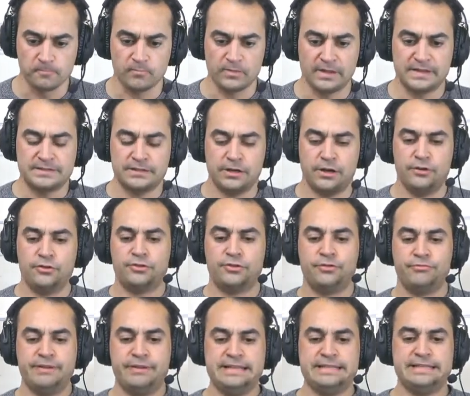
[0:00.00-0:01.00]
So
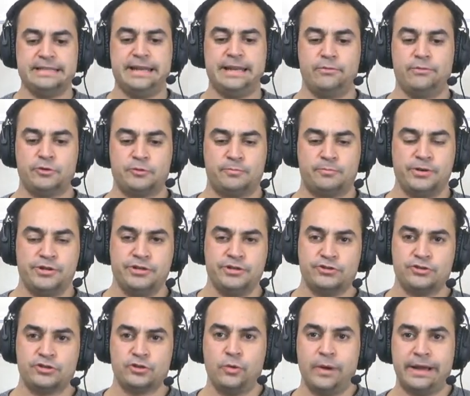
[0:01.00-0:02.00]
the reason it was
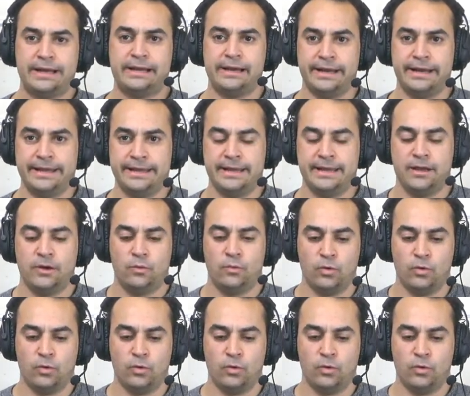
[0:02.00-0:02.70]
produced quickly